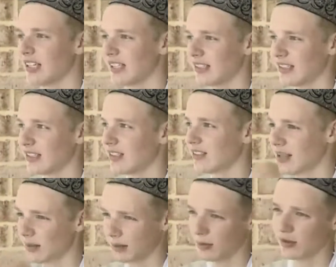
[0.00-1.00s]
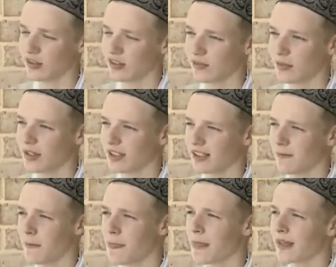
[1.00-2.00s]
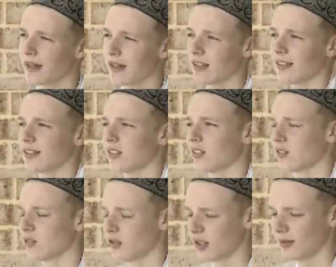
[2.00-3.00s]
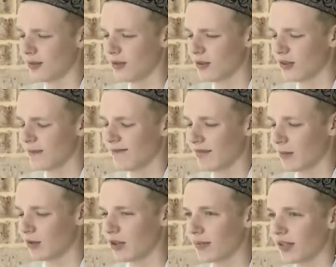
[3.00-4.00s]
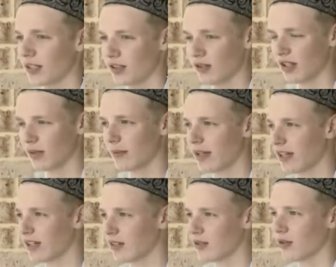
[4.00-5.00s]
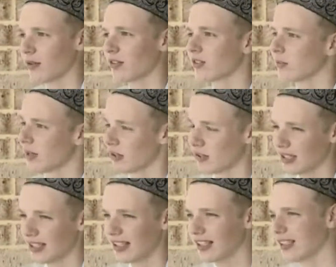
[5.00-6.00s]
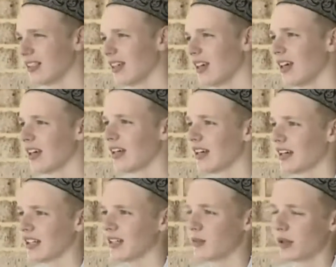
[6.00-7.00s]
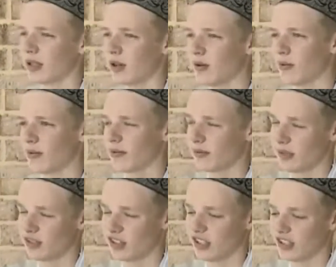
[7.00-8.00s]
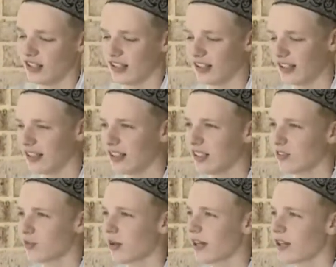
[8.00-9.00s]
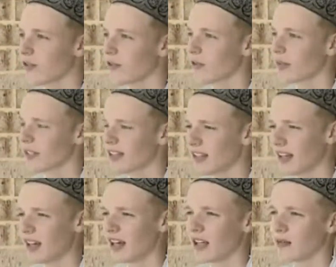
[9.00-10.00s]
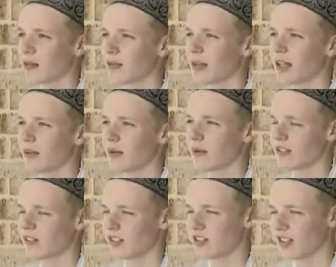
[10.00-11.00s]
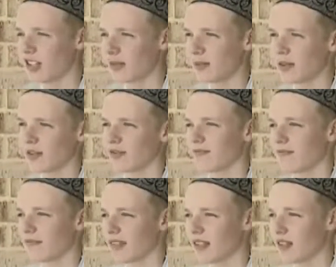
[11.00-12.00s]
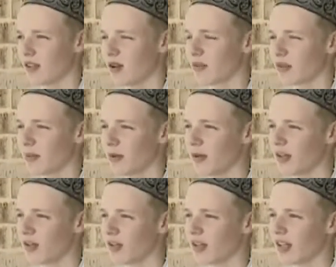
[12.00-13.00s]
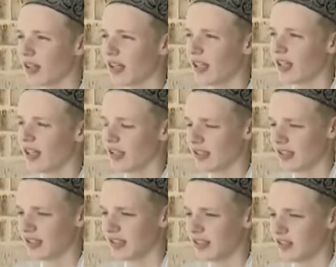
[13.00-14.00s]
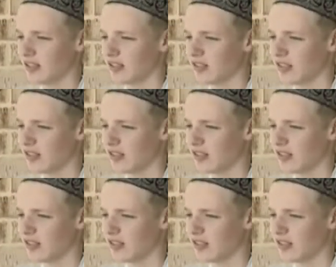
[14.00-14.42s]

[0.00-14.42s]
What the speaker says: Islamic books of mine. I just took them all, put them in a cricket bag along with my cricket gear, and went off, met Shahariya there. He was waiting for me, and from there we went straight to the airport, off to Perth. And